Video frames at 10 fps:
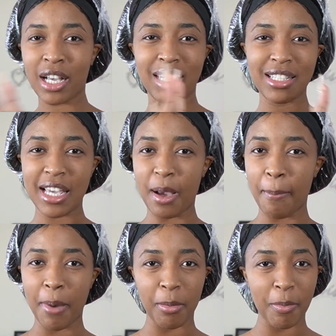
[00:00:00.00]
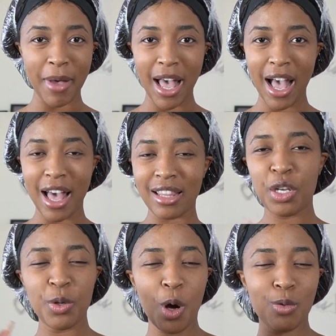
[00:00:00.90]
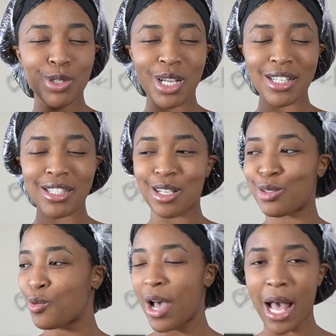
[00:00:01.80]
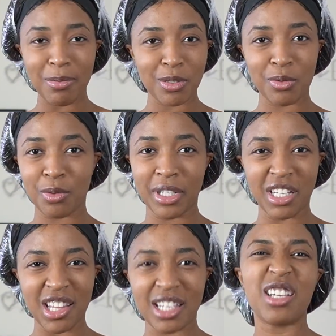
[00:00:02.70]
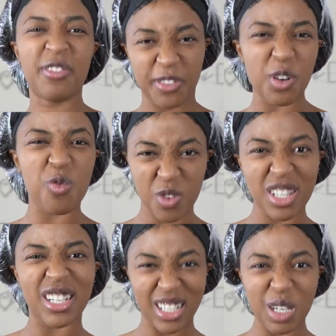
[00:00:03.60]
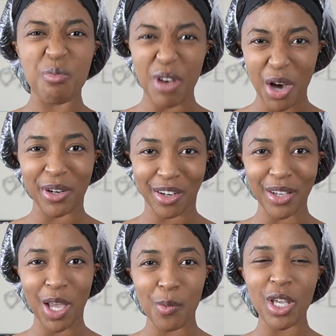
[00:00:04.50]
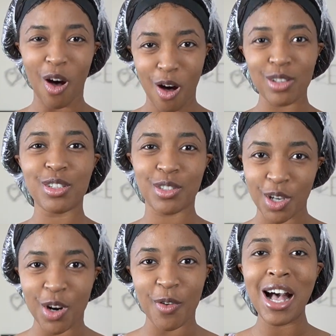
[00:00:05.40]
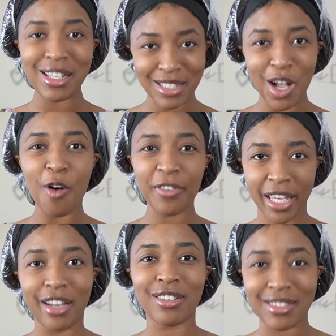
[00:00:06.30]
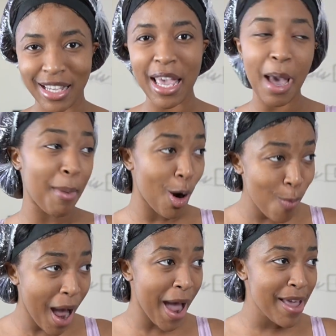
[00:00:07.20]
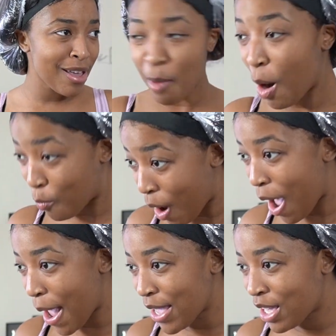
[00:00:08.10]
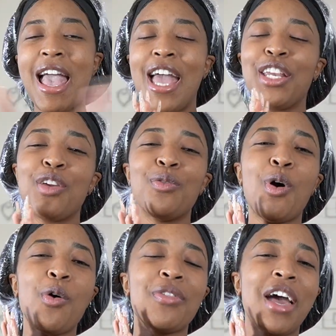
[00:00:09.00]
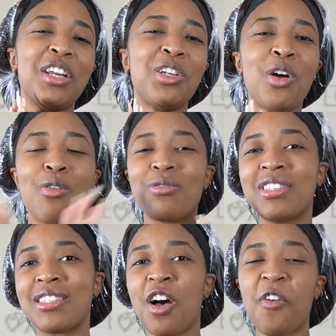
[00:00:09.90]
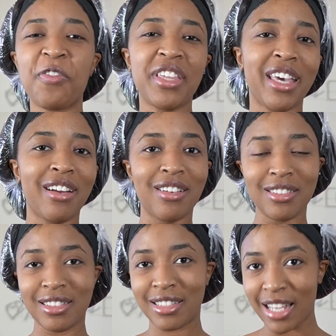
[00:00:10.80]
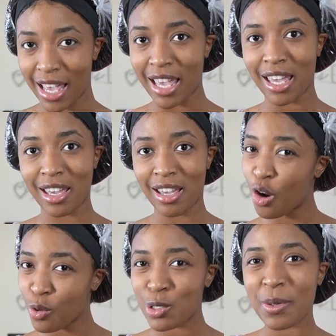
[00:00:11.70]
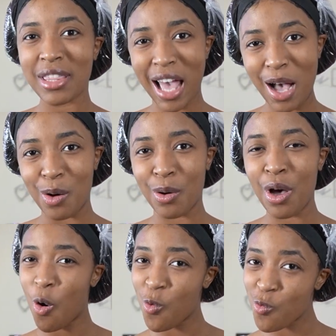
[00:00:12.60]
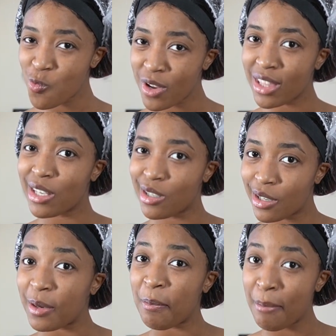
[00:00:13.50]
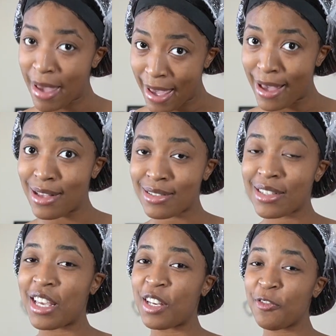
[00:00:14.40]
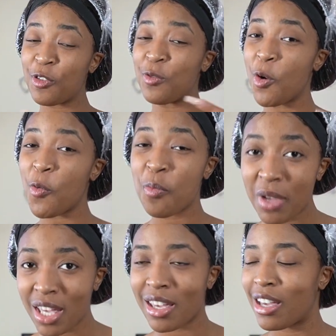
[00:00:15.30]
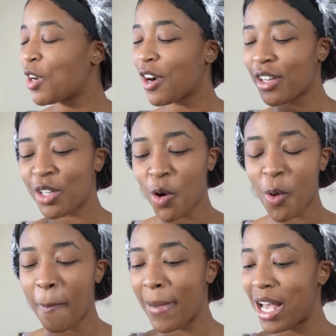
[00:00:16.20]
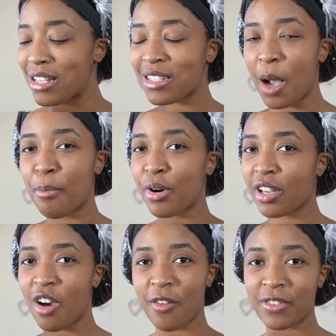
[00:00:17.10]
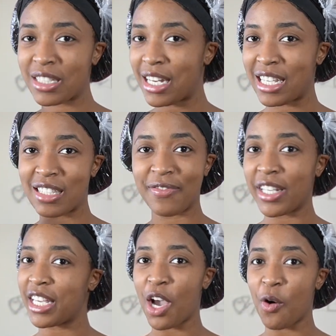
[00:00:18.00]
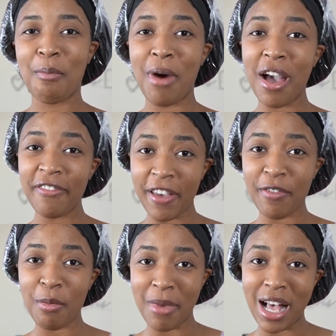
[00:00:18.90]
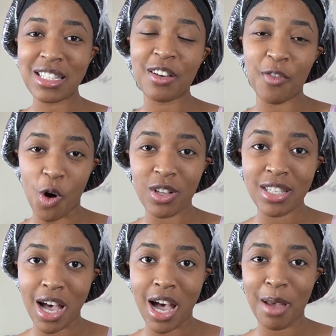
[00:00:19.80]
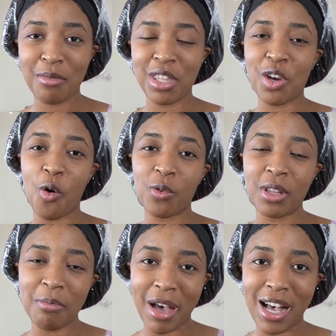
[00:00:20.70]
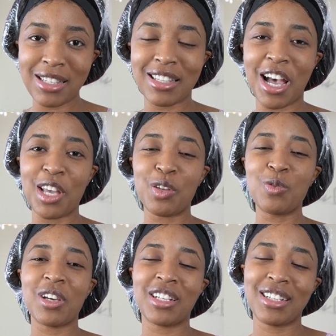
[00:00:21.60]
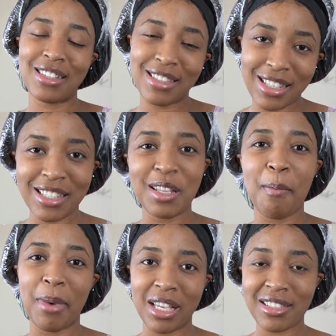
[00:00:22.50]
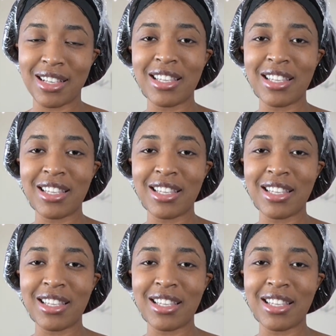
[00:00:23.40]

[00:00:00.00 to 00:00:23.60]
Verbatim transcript: Gonna take a bubble bath, you know, just do absolutely nothing and feel really good about it, okay? We all deserve a self-care day. Am I right? Am I right? And you know that no self-care day goes without a really good mask. And if you know me, you already know what mask I'm putting on for today's video. My favorite mask of all time, the only mask that I use on a consistent basis,